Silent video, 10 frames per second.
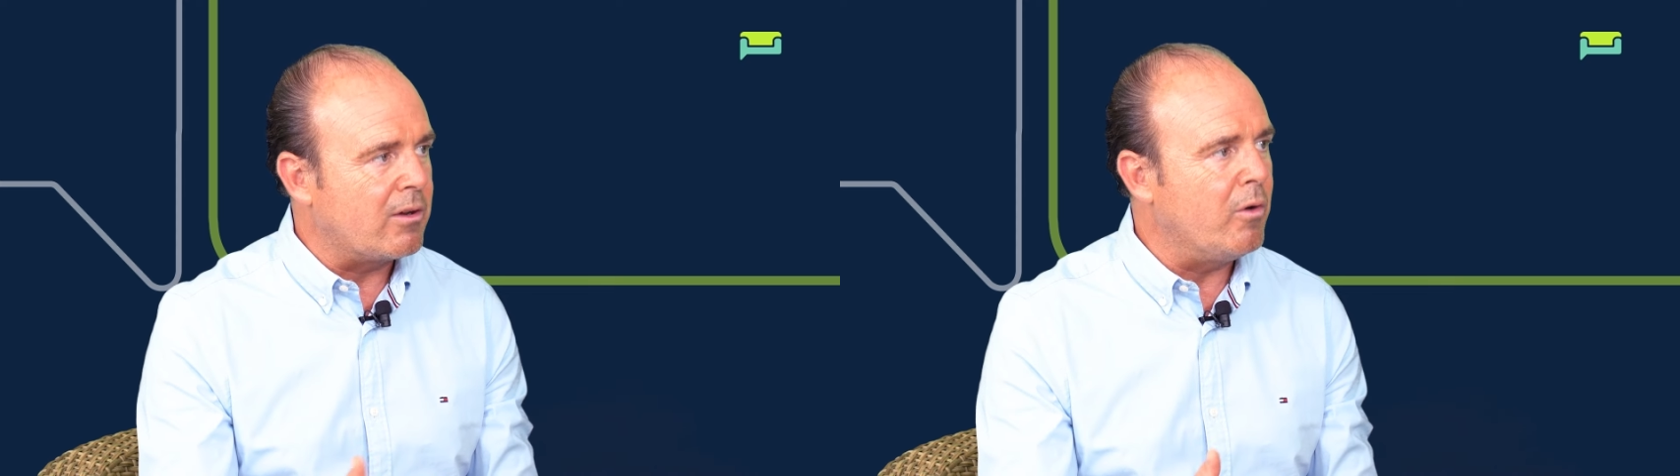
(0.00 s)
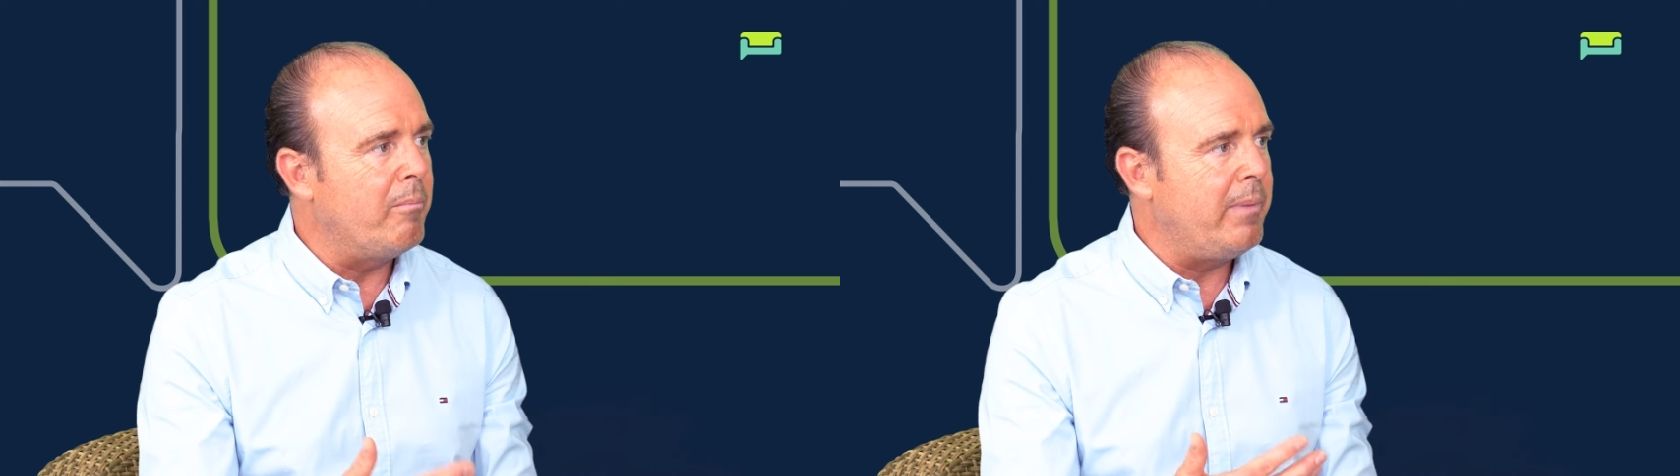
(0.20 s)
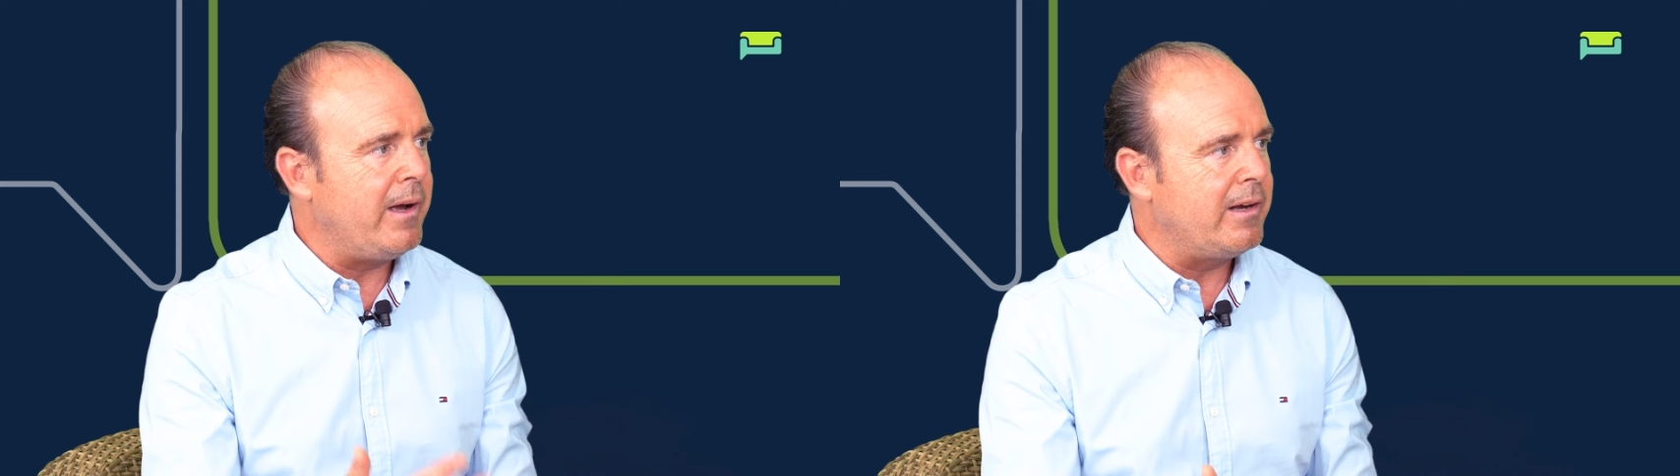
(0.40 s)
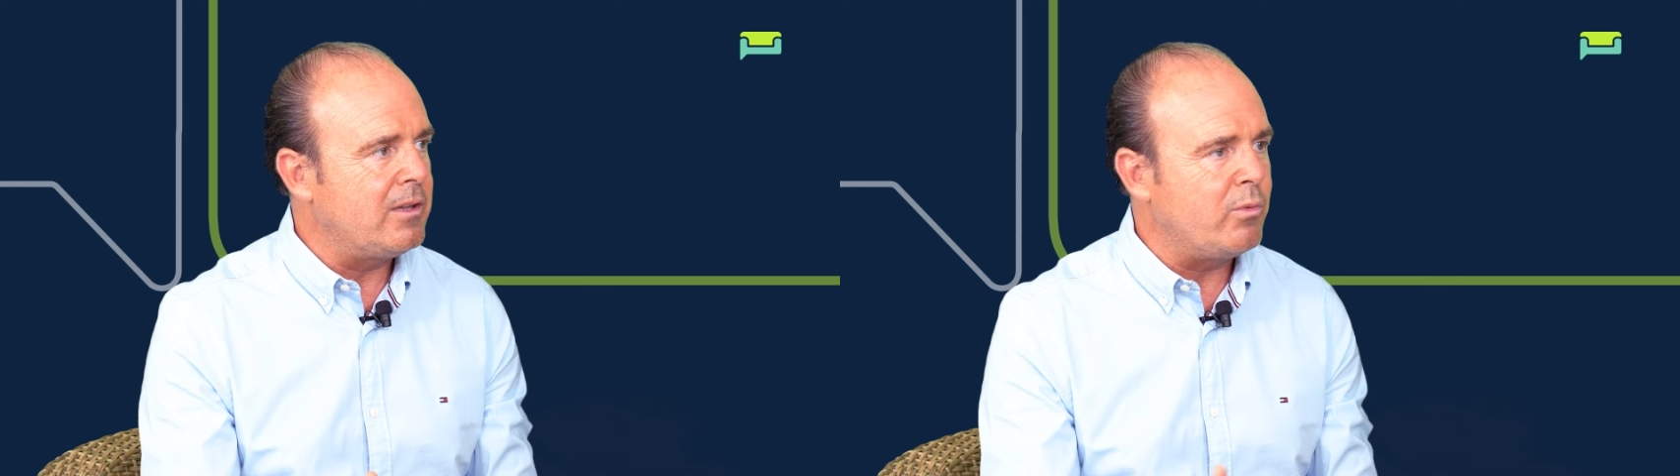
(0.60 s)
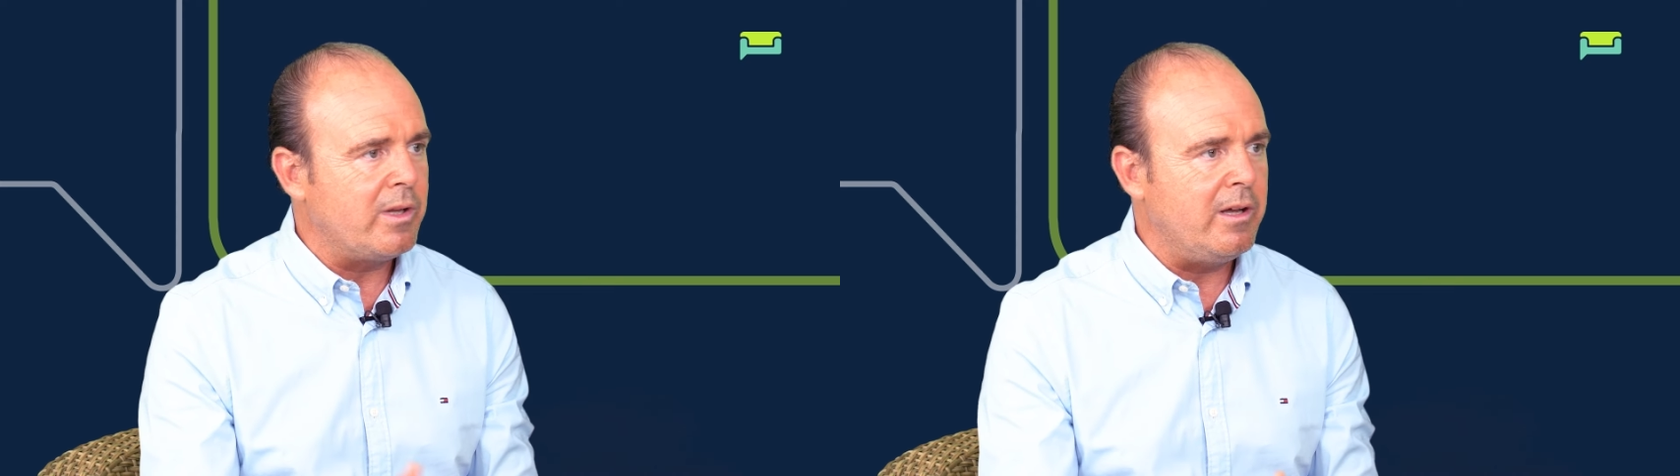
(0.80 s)
compare
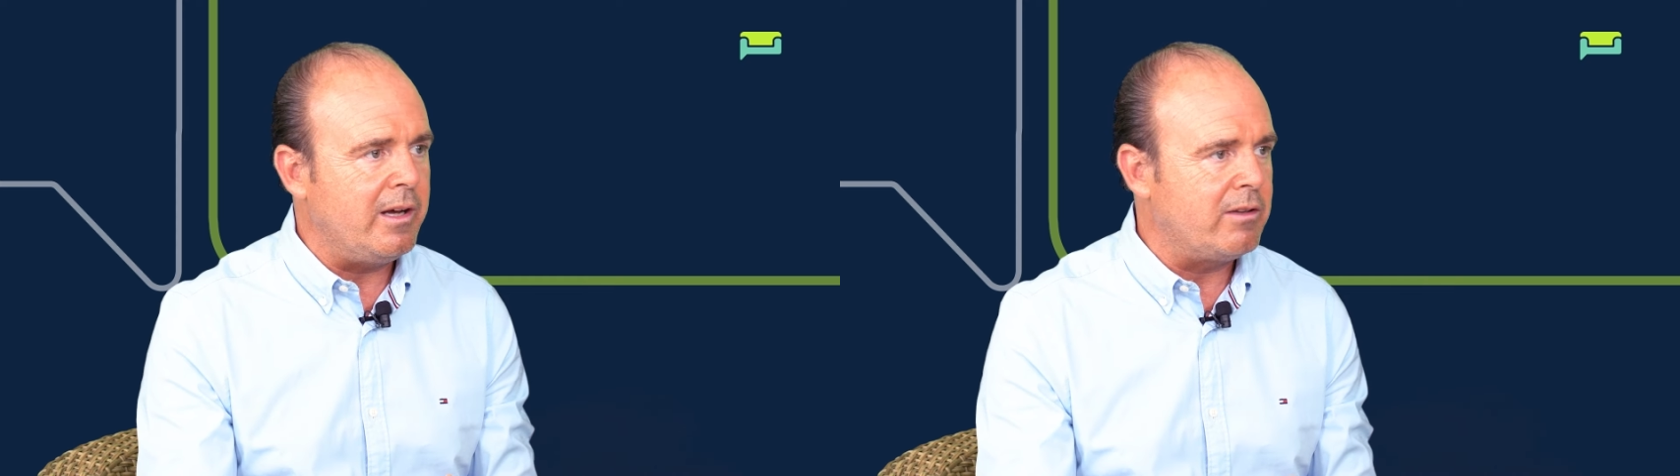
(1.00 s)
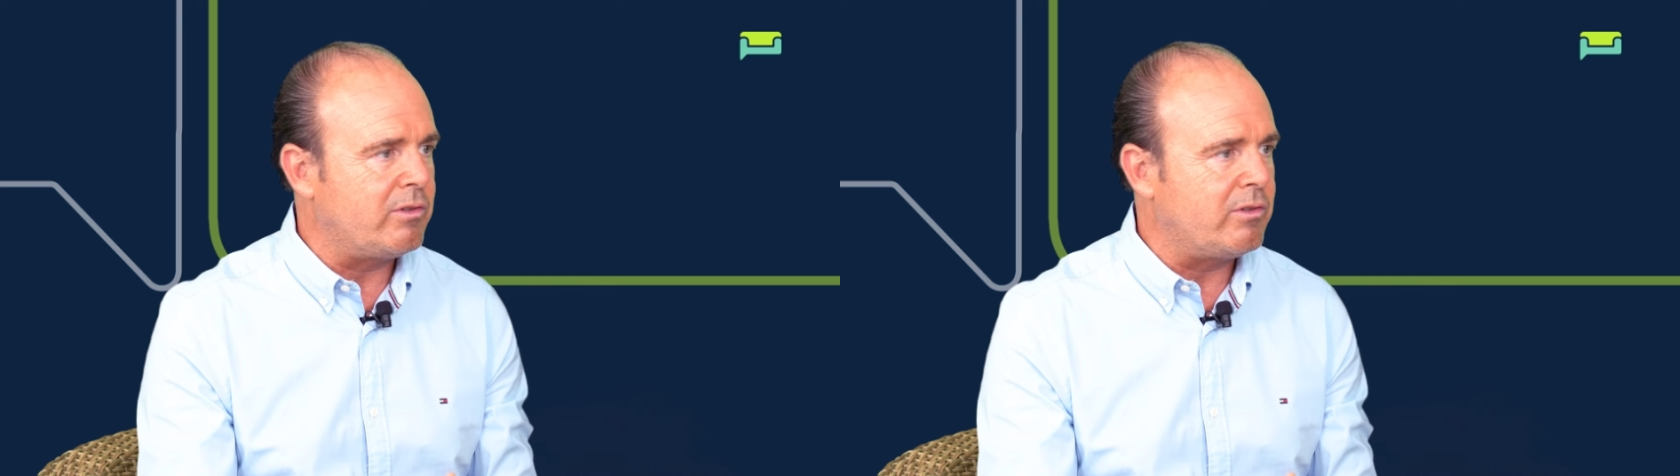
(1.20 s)
it with a